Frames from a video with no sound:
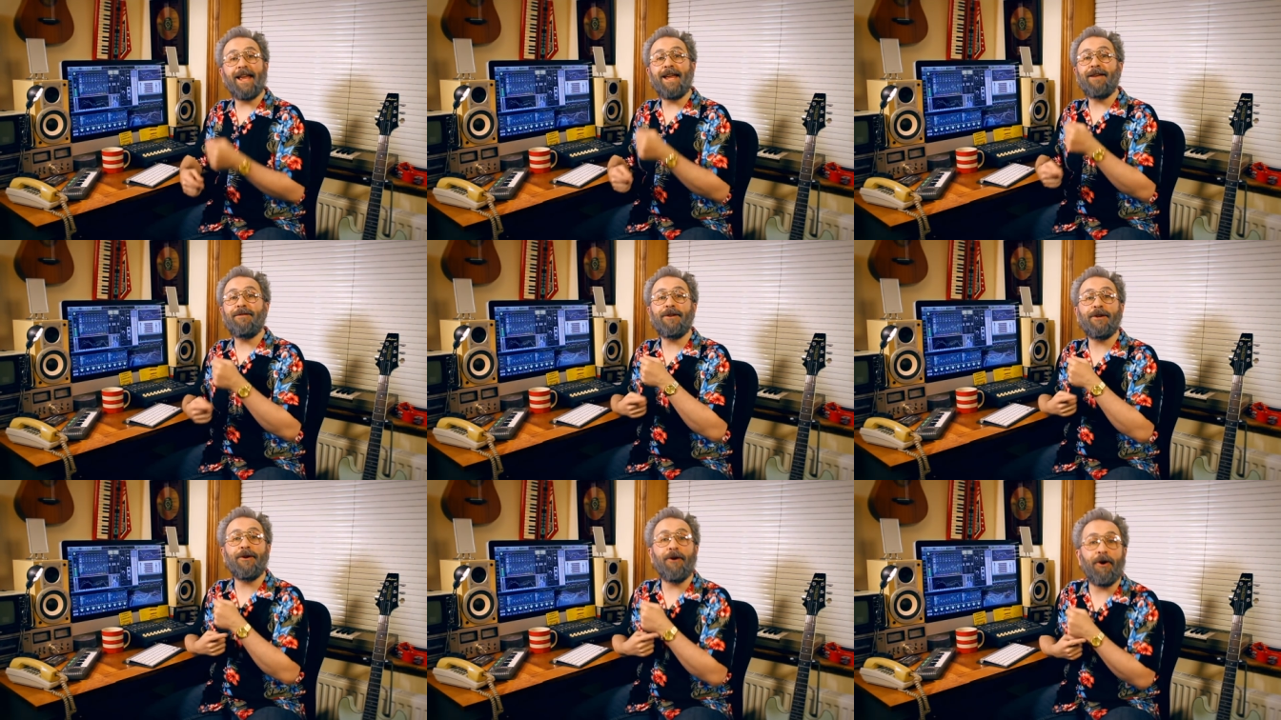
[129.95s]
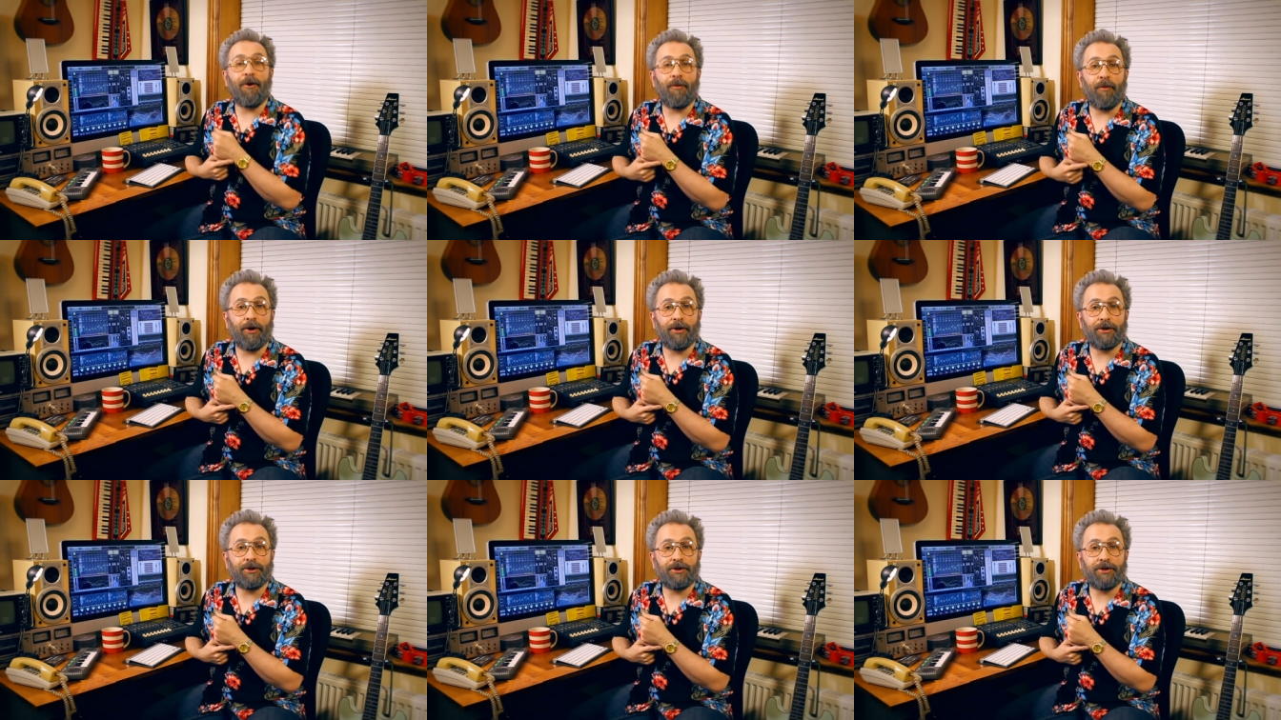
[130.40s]
if you have got a
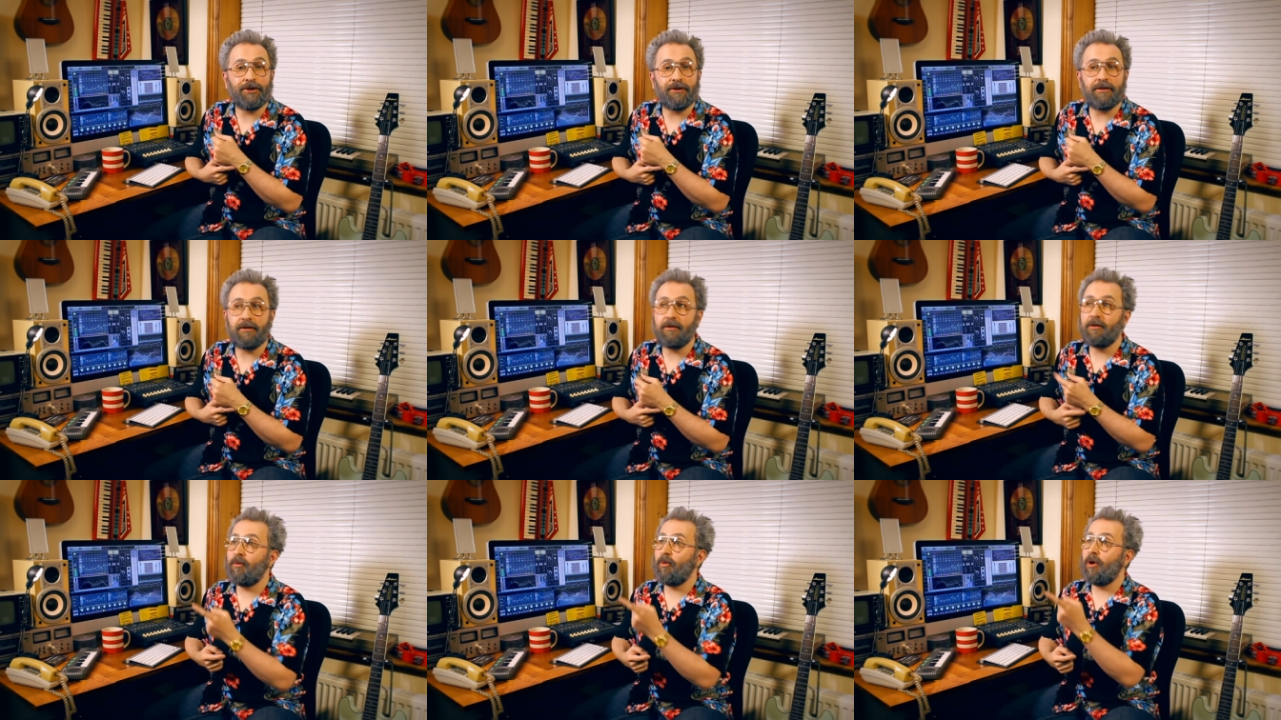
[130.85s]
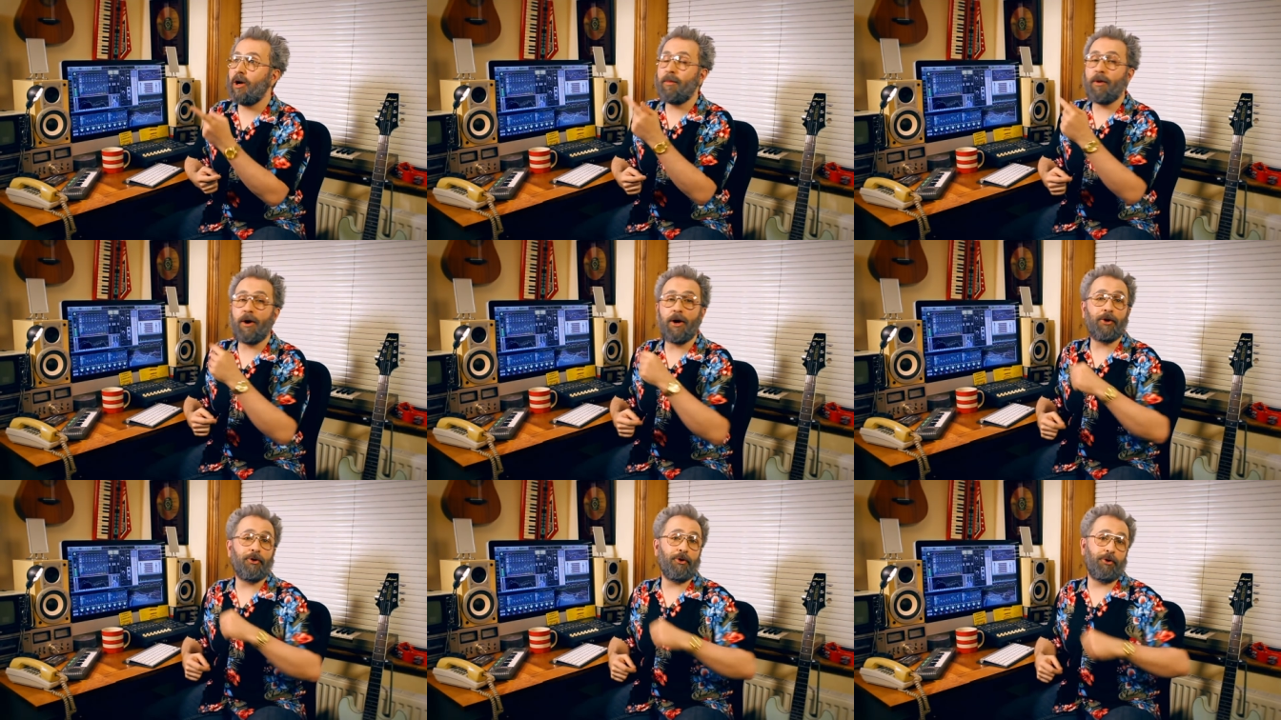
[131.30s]
watch, why
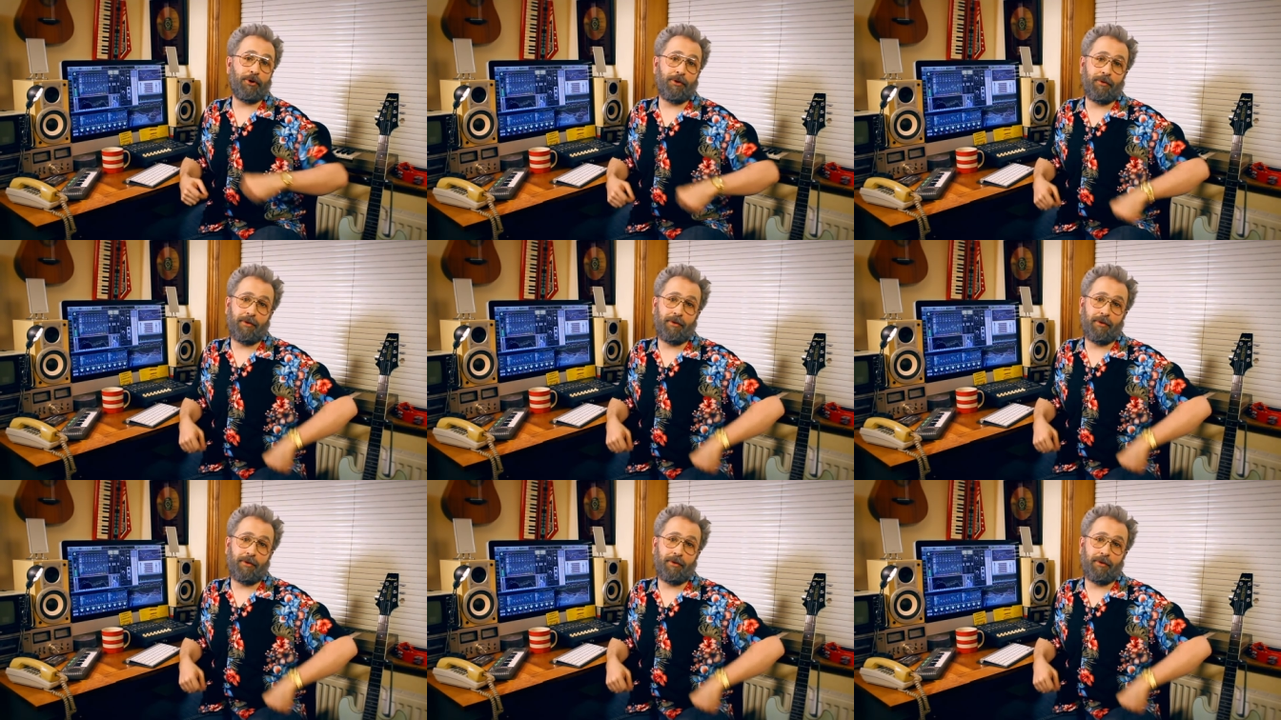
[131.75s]
buy a cuckoo